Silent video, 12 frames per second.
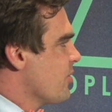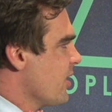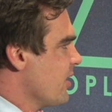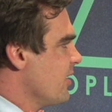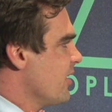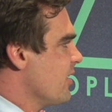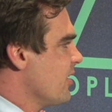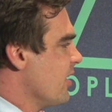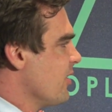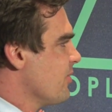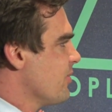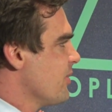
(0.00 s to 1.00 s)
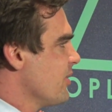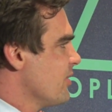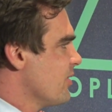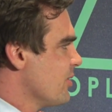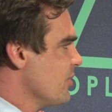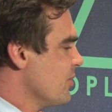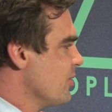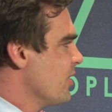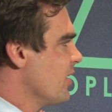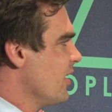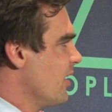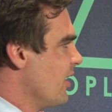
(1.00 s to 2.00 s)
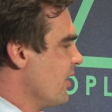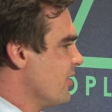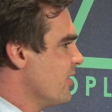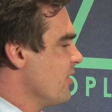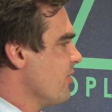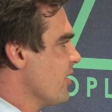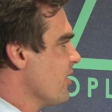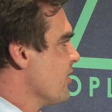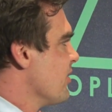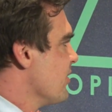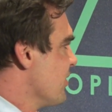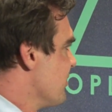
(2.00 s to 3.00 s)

quickly enough to achieve the